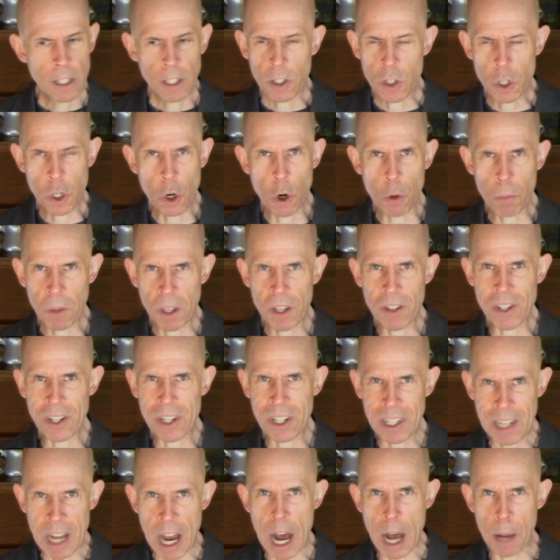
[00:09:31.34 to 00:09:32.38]
Let's hope this
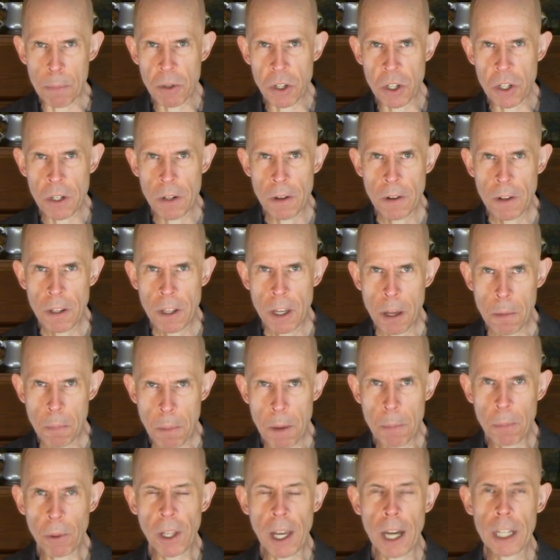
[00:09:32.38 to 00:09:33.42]
stops and
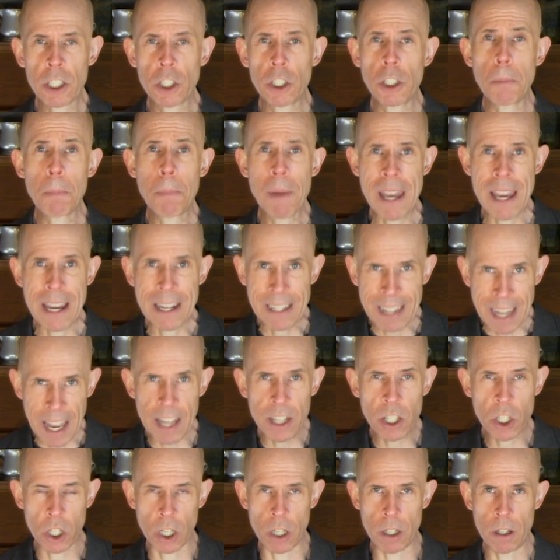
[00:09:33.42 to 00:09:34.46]
people actually pay
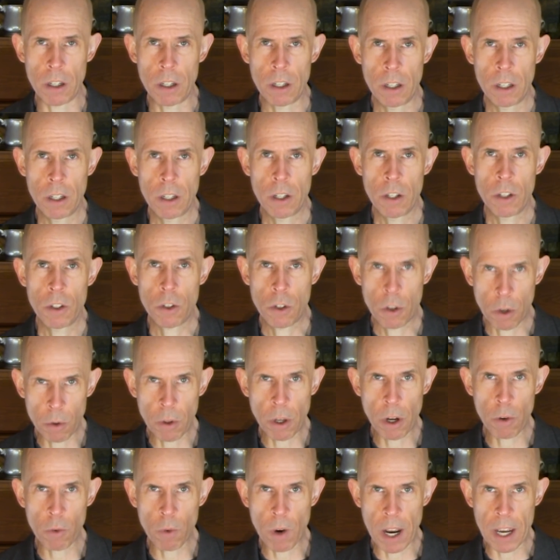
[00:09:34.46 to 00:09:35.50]
attention to
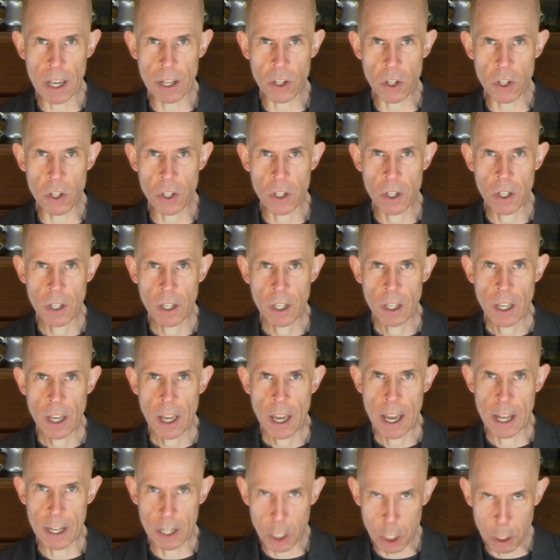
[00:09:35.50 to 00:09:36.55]
their rights
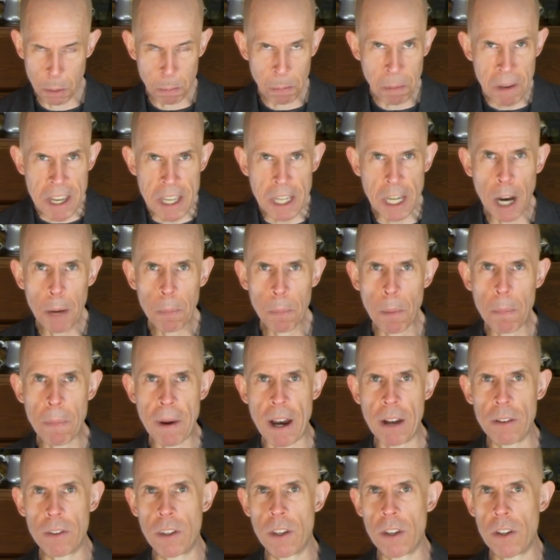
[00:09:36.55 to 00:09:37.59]
and speak up
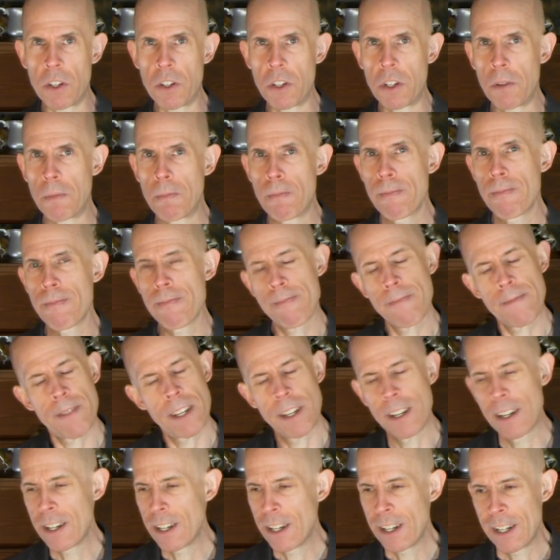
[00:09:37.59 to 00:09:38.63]
about this.
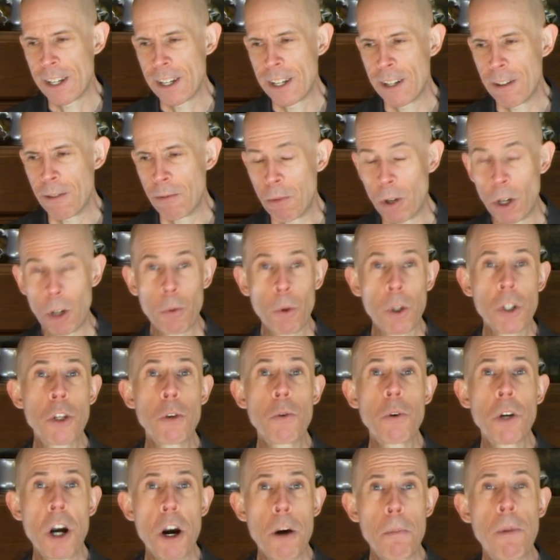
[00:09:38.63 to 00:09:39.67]
Well, we're
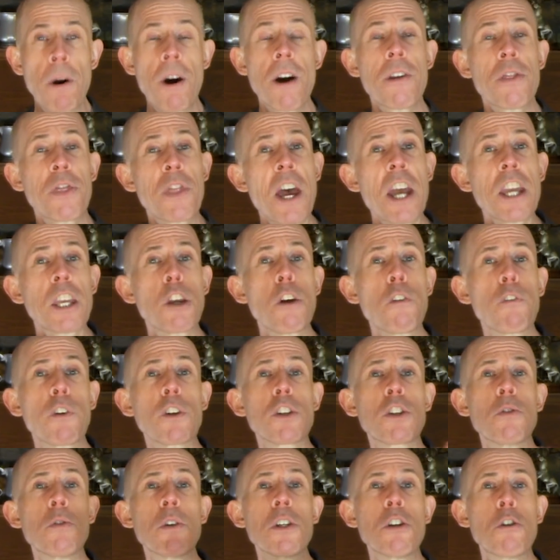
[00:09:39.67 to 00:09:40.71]
doing our part. Thank you for
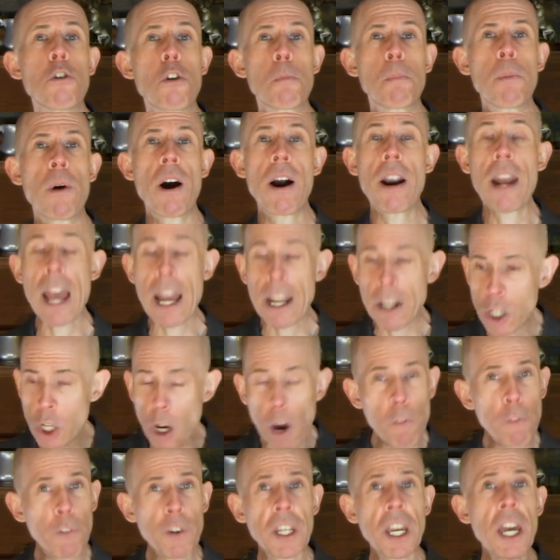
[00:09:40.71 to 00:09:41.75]
doing your part. And
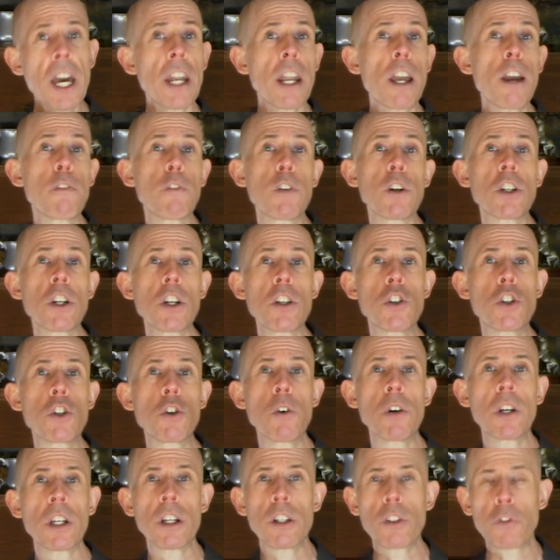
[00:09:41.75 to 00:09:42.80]
don't forget, if you're just
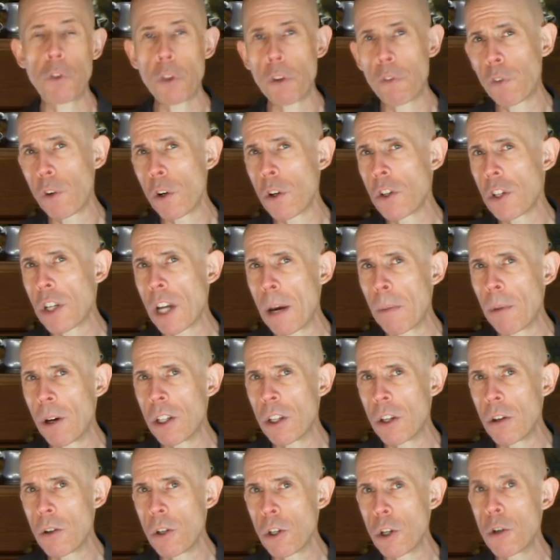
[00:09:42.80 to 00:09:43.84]
joining us for the first time on
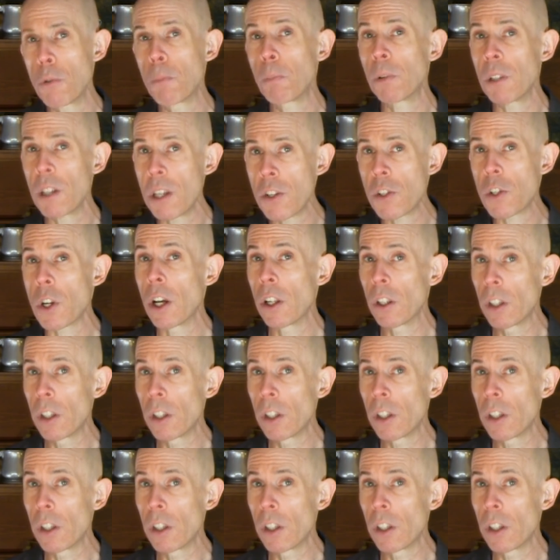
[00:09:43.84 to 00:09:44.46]
YouTube, please